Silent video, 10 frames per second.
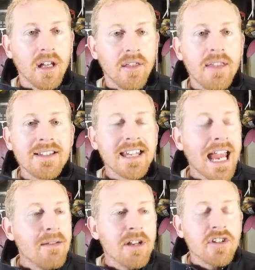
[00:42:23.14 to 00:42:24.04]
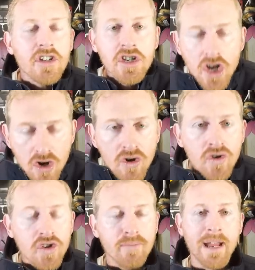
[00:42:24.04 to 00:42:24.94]
This game is
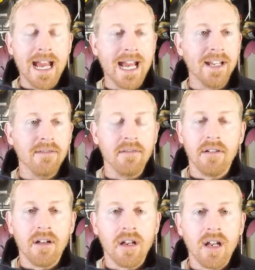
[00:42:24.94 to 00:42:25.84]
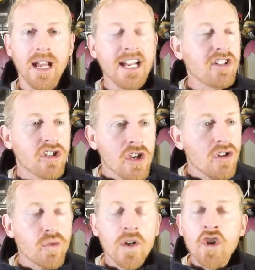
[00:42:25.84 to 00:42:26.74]
huge, man. It's
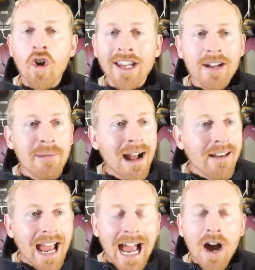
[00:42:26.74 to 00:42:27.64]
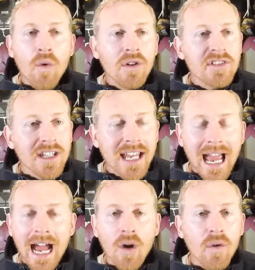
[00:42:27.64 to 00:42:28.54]
huge. We're talking about hours and
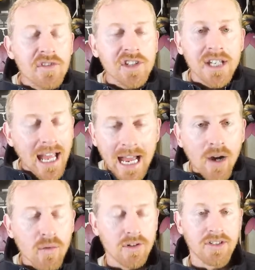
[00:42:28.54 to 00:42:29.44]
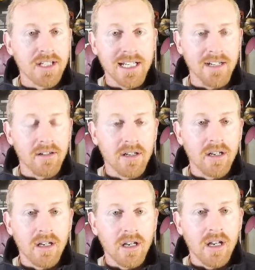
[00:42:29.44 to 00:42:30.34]
hours and hours here.
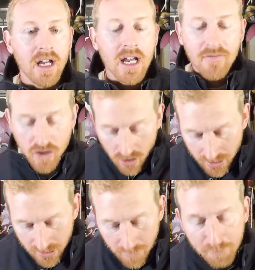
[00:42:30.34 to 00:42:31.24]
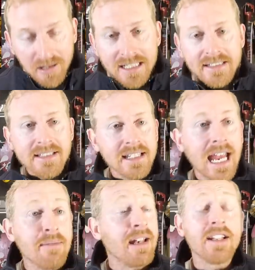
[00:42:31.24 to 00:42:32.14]
If you're going to complete this
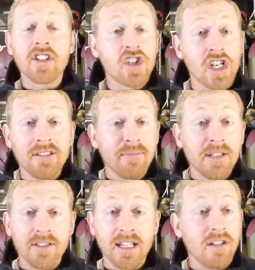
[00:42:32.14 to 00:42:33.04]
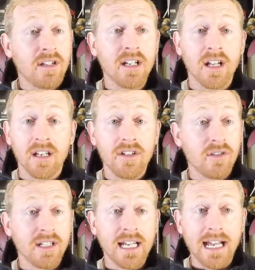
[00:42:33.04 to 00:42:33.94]
game, and there's achievements that you
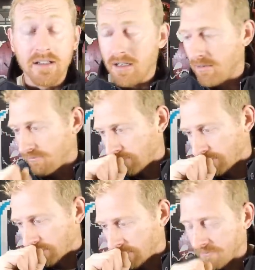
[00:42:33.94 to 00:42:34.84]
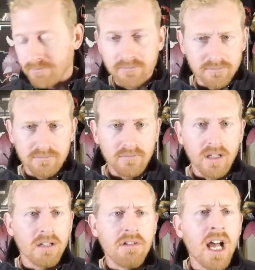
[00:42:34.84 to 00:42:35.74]
can get.
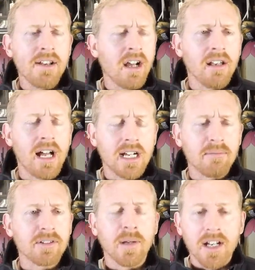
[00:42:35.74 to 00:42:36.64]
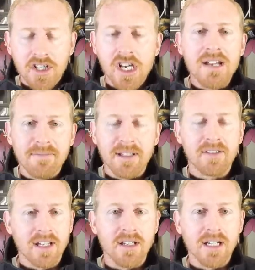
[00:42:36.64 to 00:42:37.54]
Not unlockables, but achievements
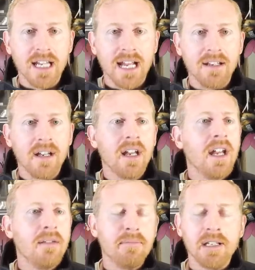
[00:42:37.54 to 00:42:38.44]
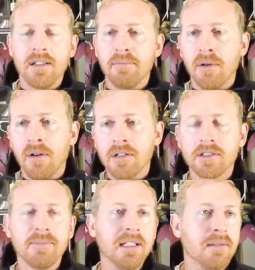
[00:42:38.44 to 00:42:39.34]
that you can get. Beat the boss,
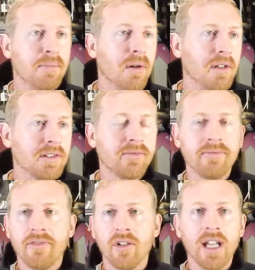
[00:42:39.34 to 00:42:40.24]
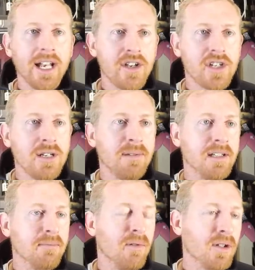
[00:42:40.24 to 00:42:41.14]
full energy. Beat
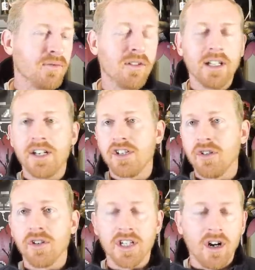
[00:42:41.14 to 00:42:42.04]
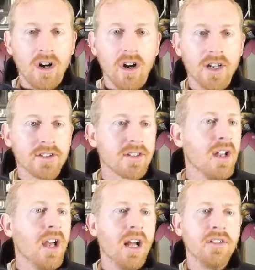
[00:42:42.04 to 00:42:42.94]
the boss, full energy, all your hearts.
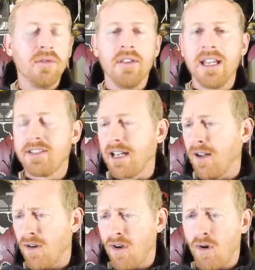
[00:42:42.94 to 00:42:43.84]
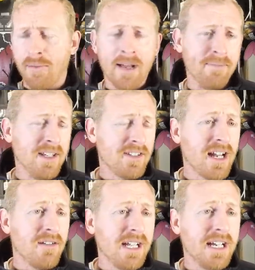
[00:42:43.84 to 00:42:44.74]
Do this, open up this
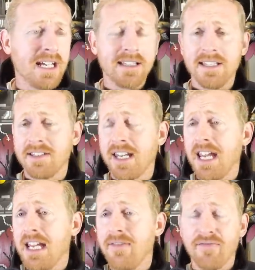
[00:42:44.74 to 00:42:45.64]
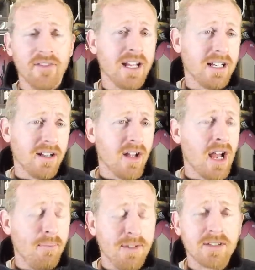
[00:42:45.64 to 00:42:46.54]
area, get this key.
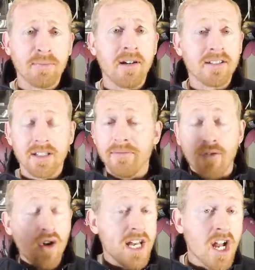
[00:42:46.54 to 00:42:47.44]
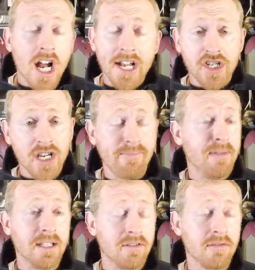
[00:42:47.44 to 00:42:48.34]
Help this person. 49
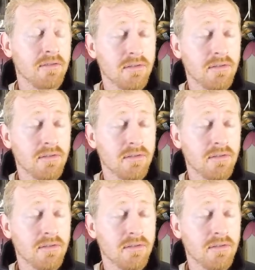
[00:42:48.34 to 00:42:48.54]
achievements.